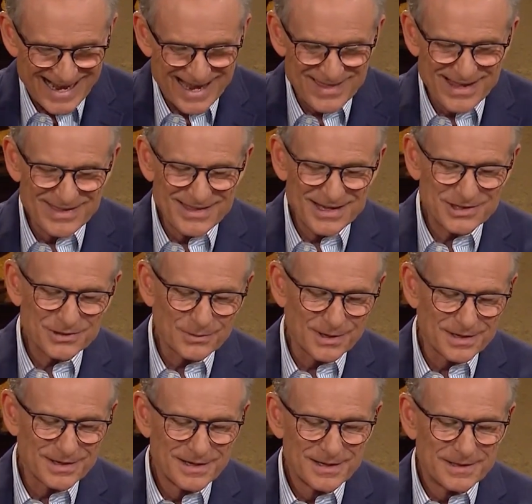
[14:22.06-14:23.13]
And then this
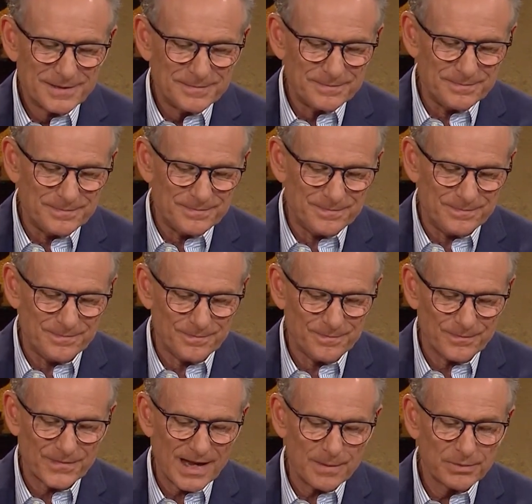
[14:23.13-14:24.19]
one, I